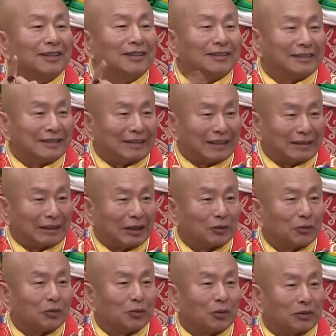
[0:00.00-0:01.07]
So
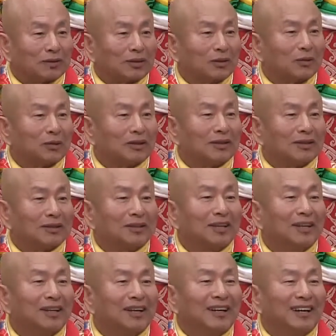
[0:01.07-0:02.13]

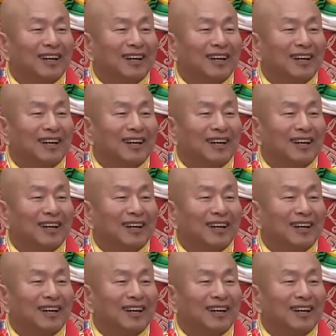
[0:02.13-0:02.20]
he